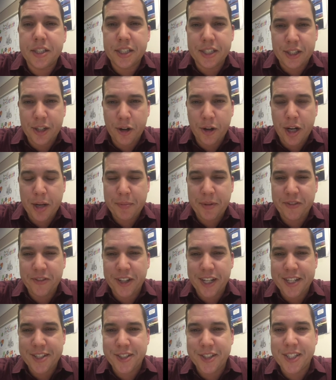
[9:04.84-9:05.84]
to your co-op
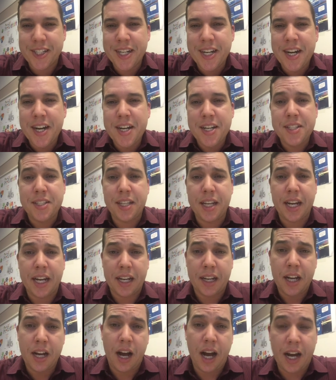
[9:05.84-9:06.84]
advisor saying,
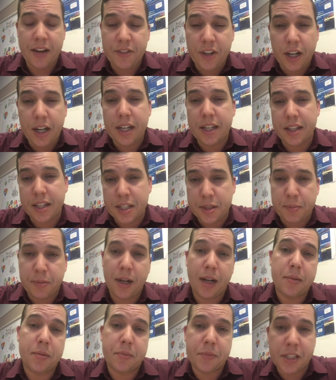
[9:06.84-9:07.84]
I've got this
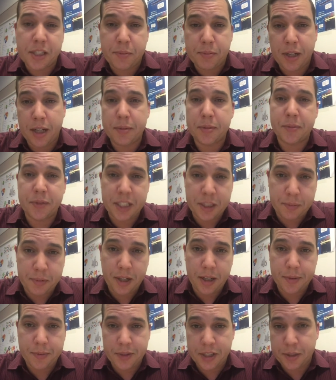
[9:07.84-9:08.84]
problem, this problem, this
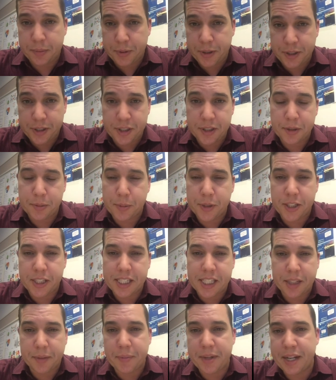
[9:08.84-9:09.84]
problem, this person's
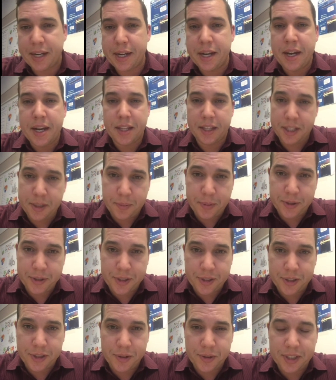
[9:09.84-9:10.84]
bullying me, this
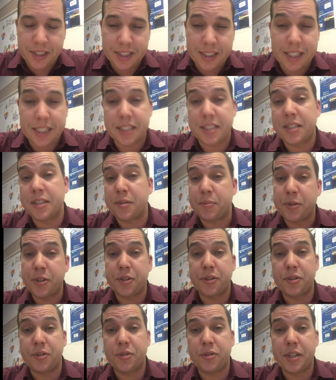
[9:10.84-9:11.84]
person's doing this
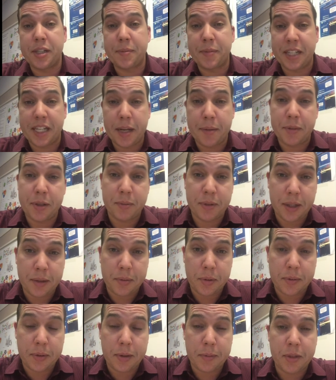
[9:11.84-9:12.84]
person's screaming at me, blah,
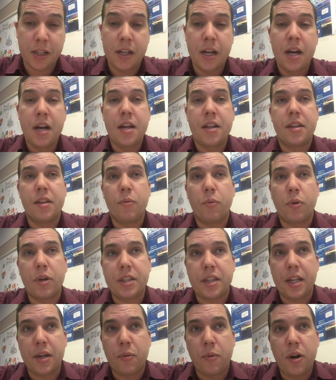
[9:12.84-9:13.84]
blah, blah, blah. What
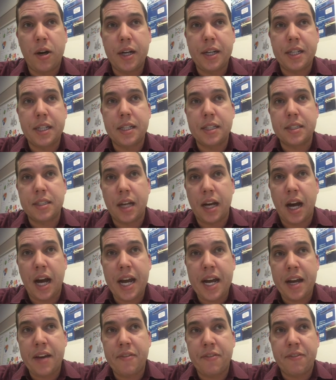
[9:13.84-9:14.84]
they want is,
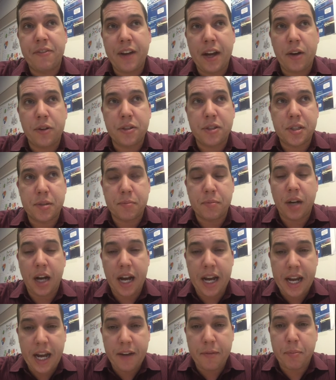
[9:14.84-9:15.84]
I
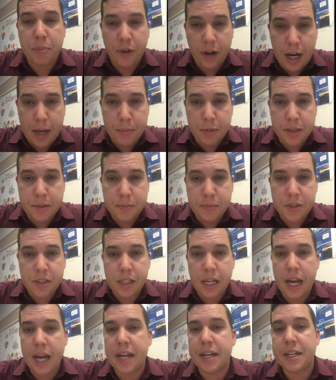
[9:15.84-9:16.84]
have problems,
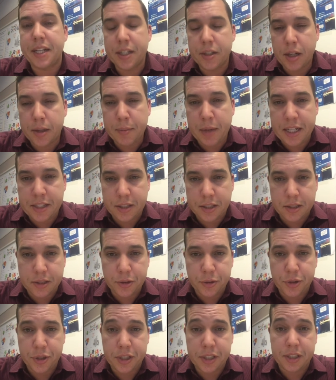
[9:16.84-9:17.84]
and here are my
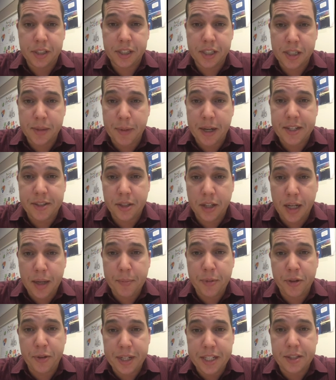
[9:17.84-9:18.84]
solutions. Here are my
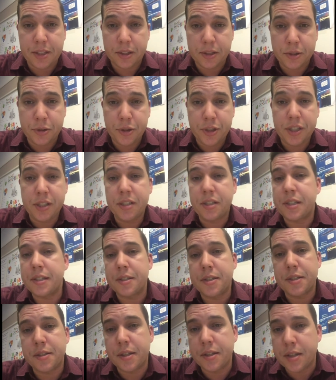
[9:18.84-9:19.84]
top 3 solutions. This
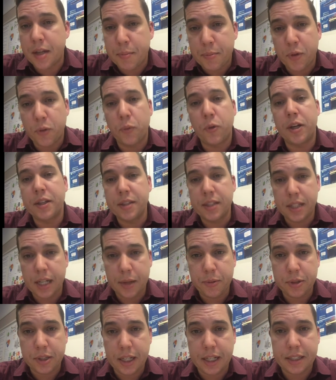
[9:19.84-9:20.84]
is the number 1 that I
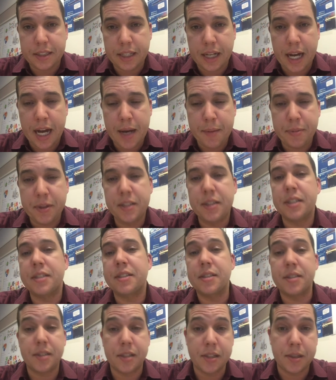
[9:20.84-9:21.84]
would like to happen. This
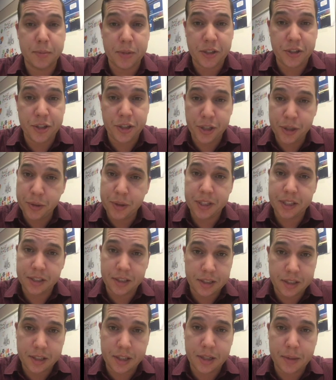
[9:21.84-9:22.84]
is the number 2, and this
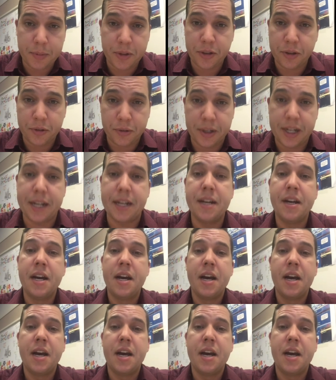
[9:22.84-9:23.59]
is the number 3.